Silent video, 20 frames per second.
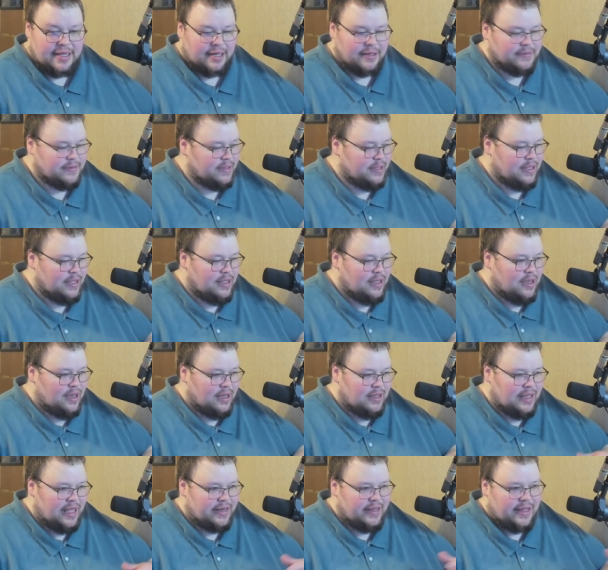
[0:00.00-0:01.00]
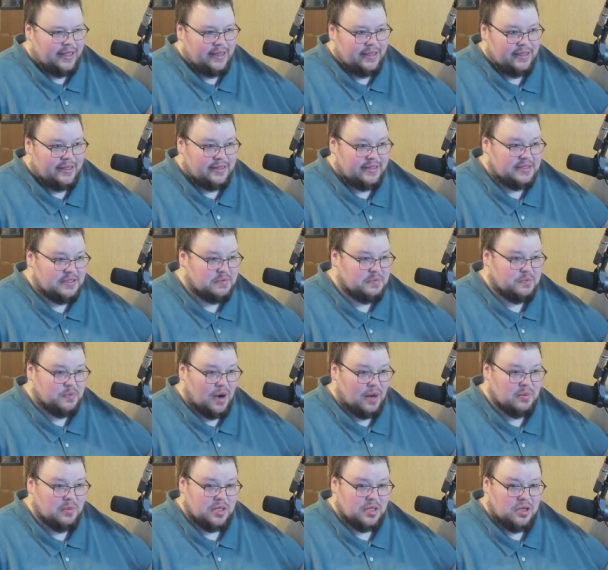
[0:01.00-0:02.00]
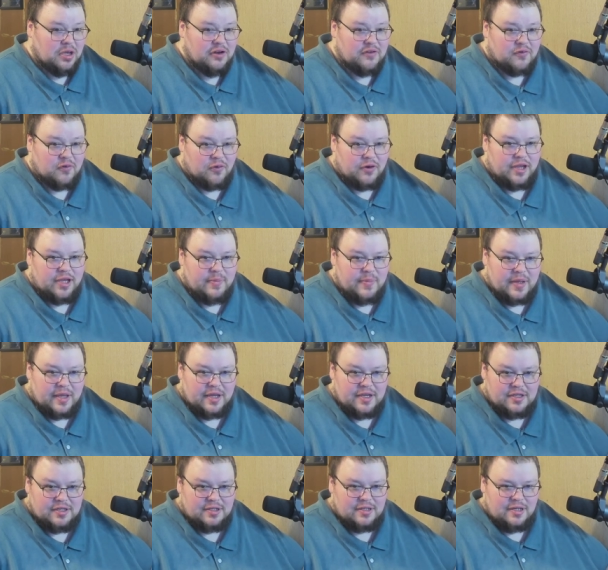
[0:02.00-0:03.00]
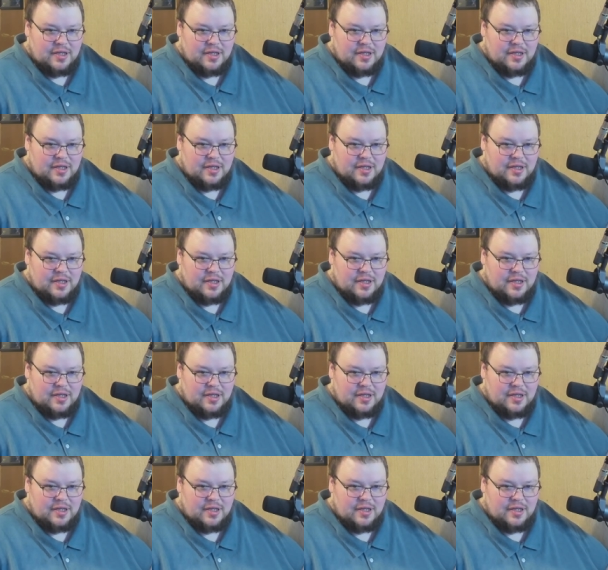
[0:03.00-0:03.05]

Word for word: Now, a lot of that is probably good for you because